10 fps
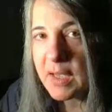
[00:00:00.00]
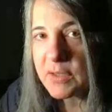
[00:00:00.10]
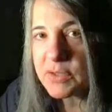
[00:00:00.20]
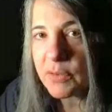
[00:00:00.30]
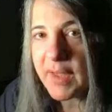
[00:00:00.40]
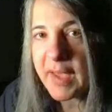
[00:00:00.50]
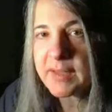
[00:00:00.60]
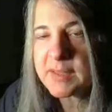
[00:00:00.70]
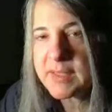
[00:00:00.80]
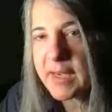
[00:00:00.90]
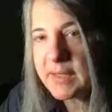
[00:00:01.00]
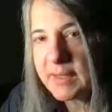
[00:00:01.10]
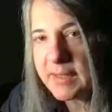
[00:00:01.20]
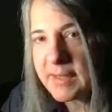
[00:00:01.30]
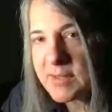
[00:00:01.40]
So that is
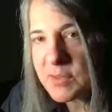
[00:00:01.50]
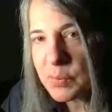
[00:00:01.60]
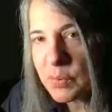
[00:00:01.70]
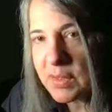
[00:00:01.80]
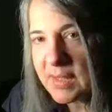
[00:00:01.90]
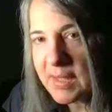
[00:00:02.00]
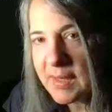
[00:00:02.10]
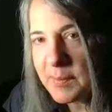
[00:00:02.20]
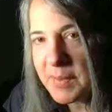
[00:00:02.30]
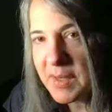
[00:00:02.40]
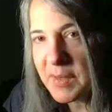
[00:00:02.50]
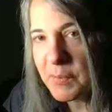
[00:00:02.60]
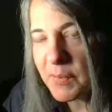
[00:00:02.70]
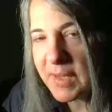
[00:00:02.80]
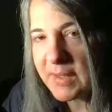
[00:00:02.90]
technically this really itty bitty
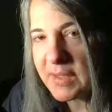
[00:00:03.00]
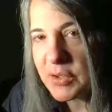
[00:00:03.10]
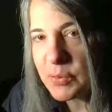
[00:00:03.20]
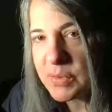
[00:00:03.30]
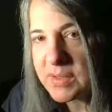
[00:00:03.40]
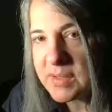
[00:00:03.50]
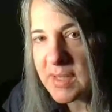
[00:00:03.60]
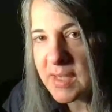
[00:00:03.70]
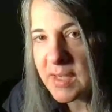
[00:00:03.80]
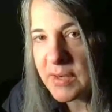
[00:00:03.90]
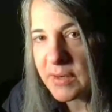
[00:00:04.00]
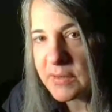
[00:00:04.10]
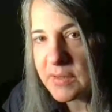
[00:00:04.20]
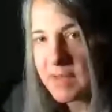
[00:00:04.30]
ring that you see here.